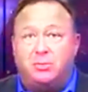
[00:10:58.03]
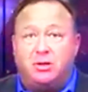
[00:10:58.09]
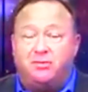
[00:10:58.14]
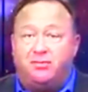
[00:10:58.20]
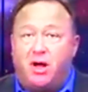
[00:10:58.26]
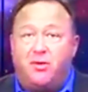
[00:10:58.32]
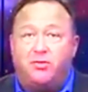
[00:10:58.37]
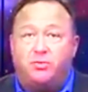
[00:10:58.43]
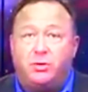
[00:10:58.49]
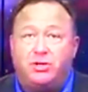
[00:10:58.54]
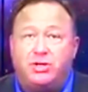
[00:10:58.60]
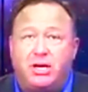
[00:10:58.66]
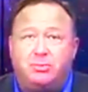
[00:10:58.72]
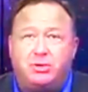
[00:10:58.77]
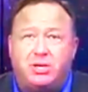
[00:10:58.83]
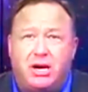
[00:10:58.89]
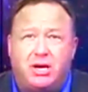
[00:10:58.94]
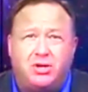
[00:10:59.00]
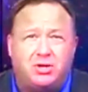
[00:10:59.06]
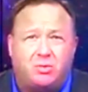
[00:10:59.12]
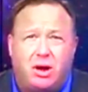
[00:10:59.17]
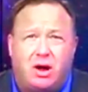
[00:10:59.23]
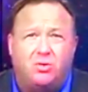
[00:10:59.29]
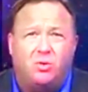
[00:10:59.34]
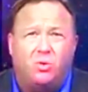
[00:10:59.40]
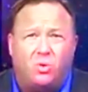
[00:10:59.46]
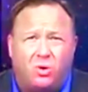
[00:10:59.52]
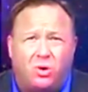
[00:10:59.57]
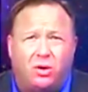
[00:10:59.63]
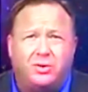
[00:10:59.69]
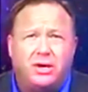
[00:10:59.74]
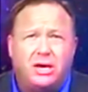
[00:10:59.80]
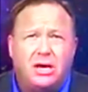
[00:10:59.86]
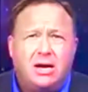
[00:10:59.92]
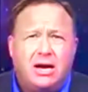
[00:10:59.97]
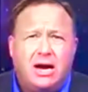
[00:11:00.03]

been involved in regime change around the world